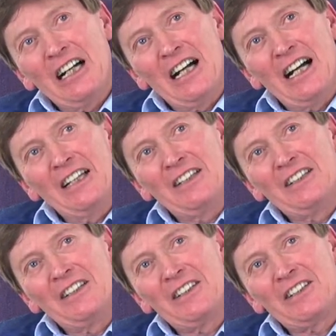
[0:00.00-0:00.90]

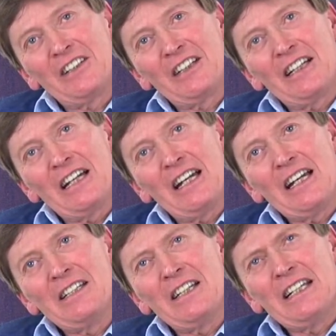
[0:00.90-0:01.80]
And
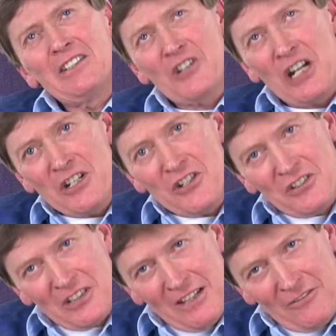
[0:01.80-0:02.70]
it
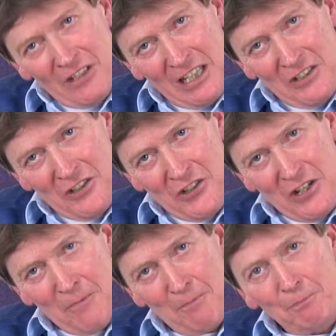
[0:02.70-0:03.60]
changes that relationship.